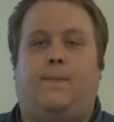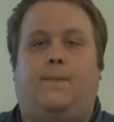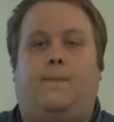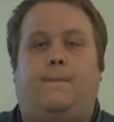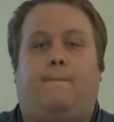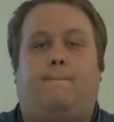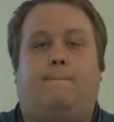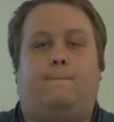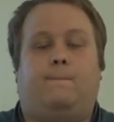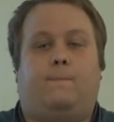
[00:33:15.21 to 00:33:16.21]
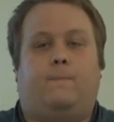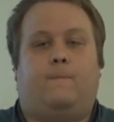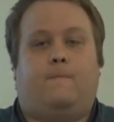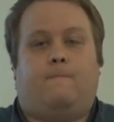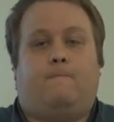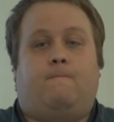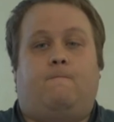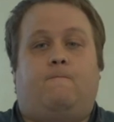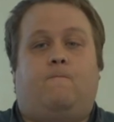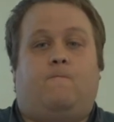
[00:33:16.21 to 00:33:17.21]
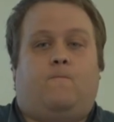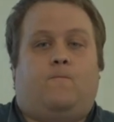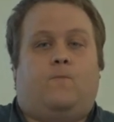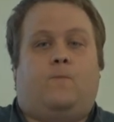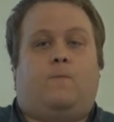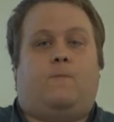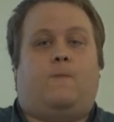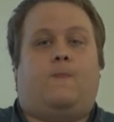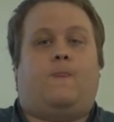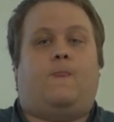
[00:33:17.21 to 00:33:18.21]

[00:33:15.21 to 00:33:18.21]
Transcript: I, I was going to have people tried this at NERSC?